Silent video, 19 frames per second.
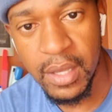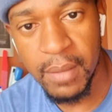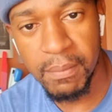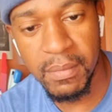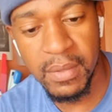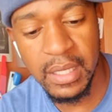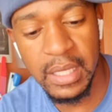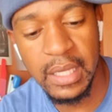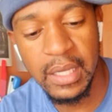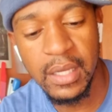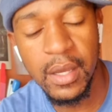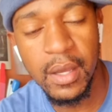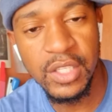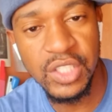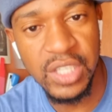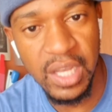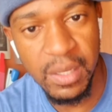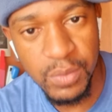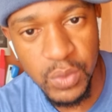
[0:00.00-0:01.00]
meaning
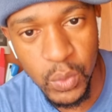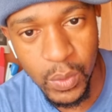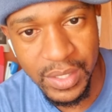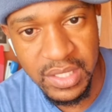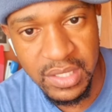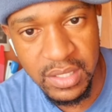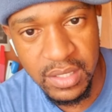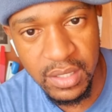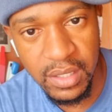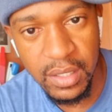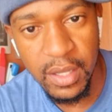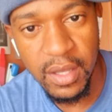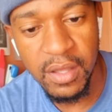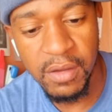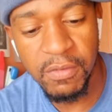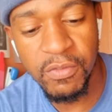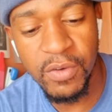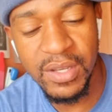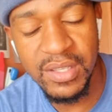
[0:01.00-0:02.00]
James Watson,
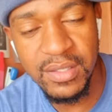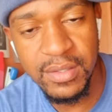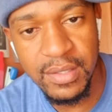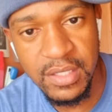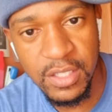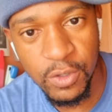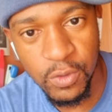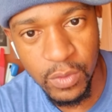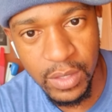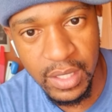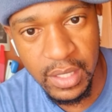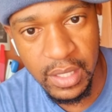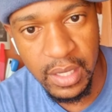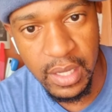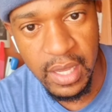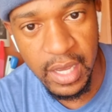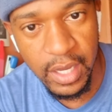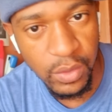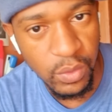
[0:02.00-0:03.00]
Francis Crick,
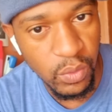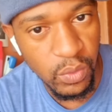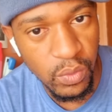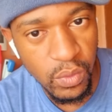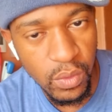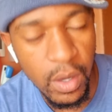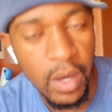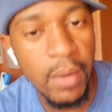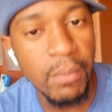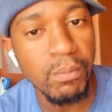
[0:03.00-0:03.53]
and who?